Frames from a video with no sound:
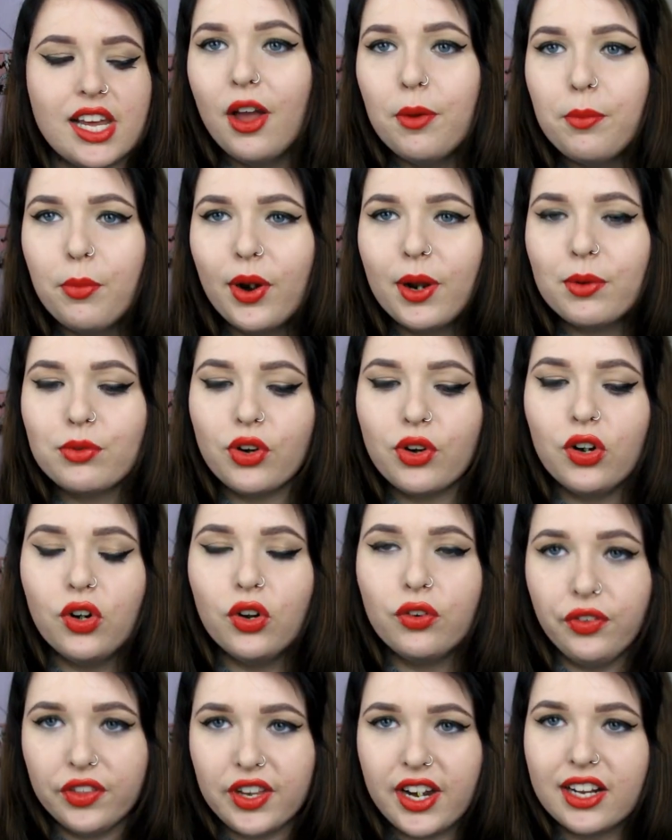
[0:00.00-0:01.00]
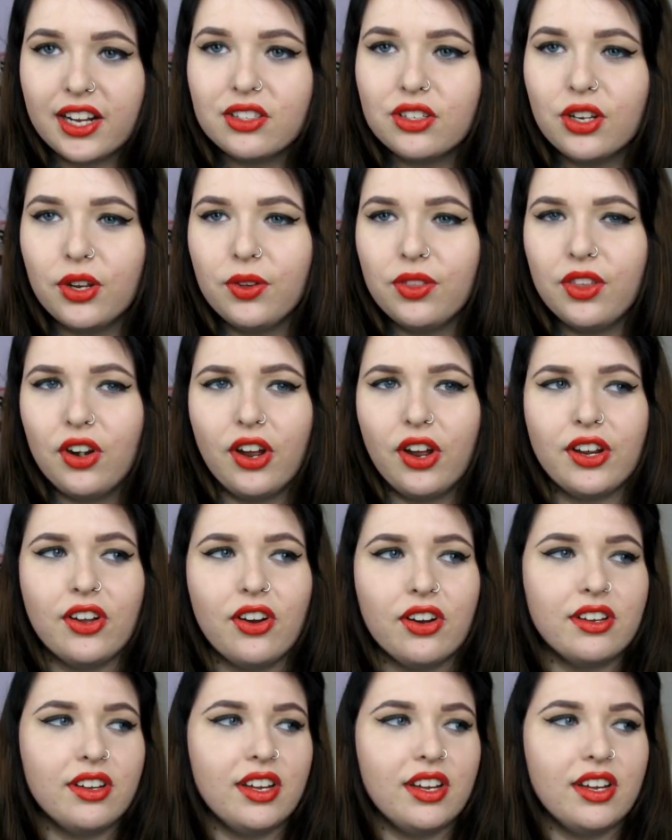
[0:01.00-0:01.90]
But when I'm trying to look for the next 2, they're like got